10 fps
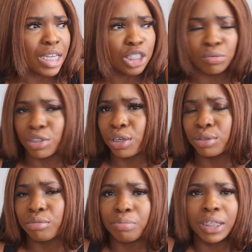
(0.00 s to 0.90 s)
I don't
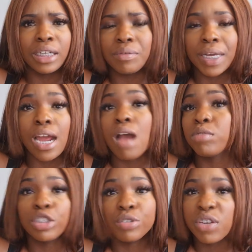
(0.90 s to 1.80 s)
know. But anyway, I'm
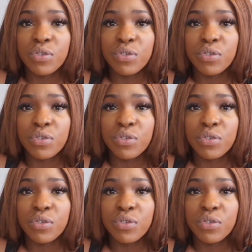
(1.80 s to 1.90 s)
going to do another